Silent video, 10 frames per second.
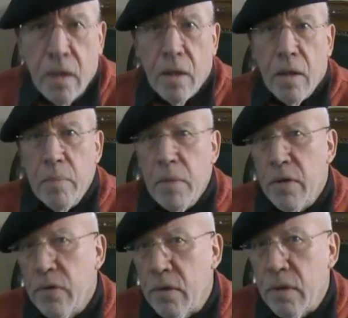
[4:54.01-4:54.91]
a
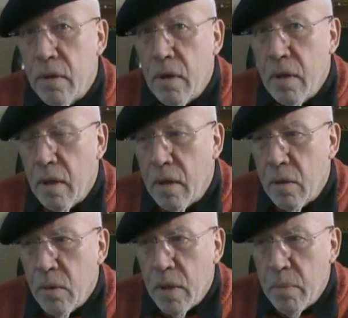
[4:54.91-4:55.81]
method
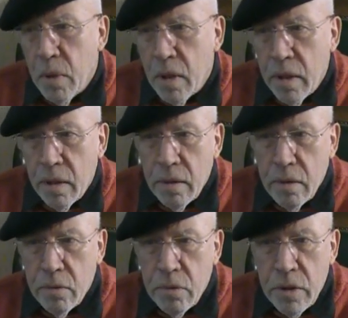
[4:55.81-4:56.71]
whereby
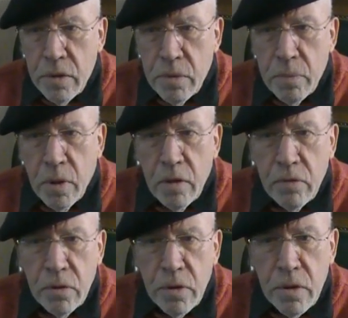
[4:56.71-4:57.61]
the rich and
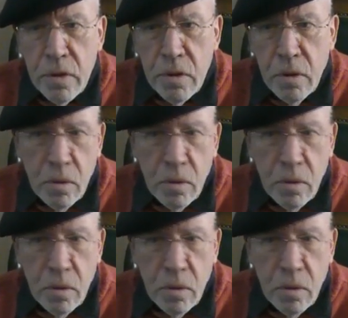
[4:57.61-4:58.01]
powerful just